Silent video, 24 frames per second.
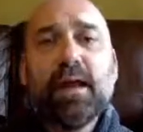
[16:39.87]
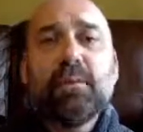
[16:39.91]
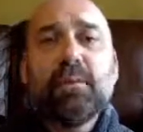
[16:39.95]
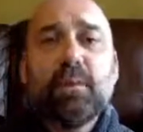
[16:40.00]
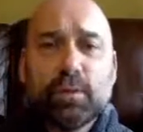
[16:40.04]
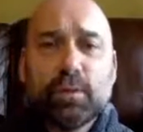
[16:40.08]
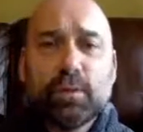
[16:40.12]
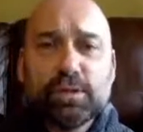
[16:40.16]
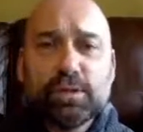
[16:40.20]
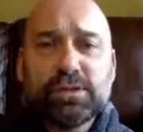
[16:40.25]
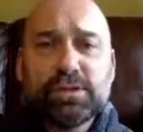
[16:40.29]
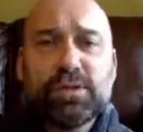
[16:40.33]

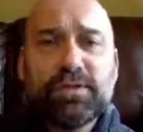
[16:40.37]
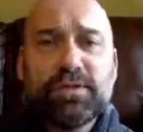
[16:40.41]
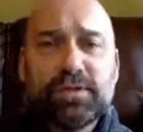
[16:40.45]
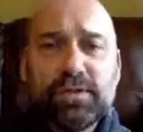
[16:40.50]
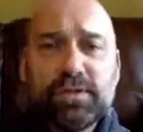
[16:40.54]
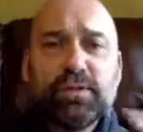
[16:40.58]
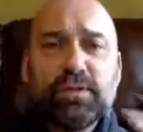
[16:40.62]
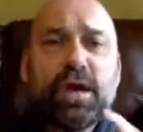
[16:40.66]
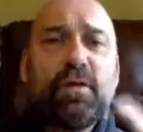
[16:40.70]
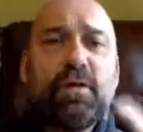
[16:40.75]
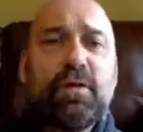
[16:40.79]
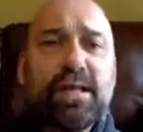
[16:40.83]
But also, if
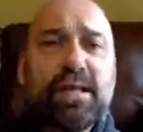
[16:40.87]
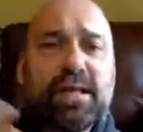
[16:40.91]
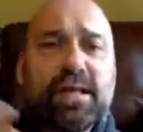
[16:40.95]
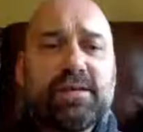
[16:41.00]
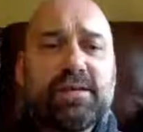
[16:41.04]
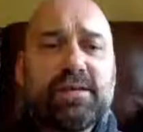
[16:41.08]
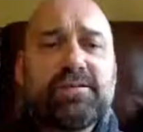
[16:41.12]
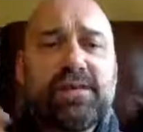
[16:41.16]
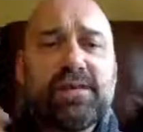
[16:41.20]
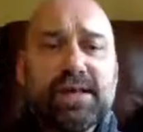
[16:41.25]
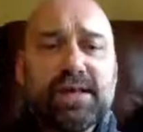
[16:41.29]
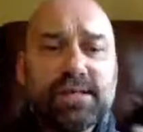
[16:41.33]
you know any
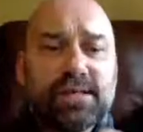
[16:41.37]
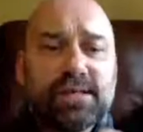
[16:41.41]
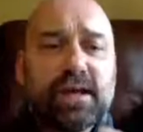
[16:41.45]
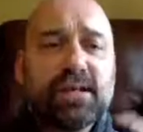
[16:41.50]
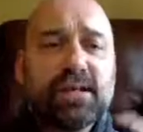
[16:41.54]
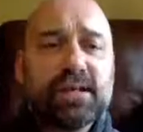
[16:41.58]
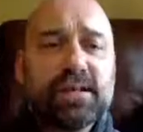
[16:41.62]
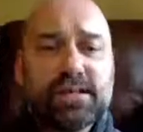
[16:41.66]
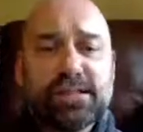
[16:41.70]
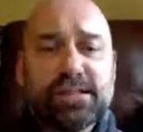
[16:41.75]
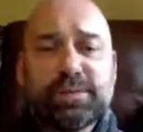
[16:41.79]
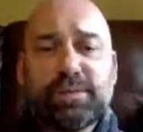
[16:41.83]
of these
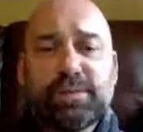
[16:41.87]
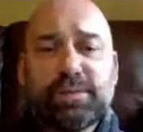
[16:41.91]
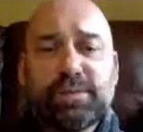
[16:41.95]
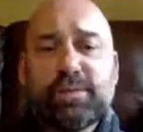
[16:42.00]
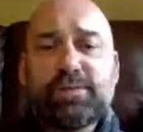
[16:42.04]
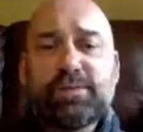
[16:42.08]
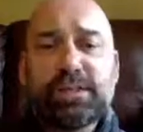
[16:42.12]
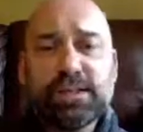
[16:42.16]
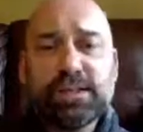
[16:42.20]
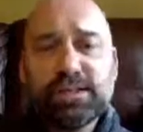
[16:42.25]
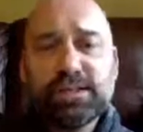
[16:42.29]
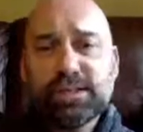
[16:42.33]
kind of
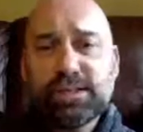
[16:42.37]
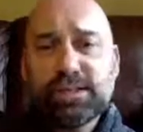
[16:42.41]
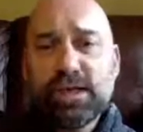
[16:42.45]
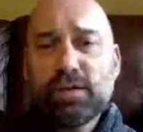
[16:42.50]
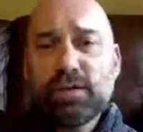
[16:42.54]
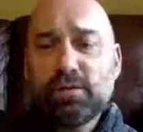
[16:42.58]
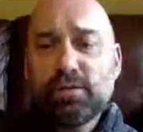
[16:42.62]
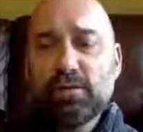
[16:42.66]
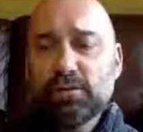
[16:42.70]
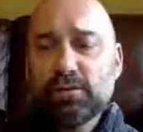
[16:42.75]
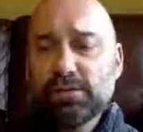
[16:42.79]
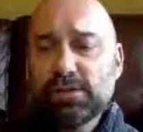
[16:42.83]
disputing
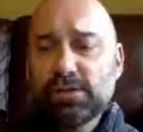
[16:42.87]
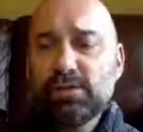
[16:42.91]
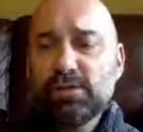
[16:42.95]
skills,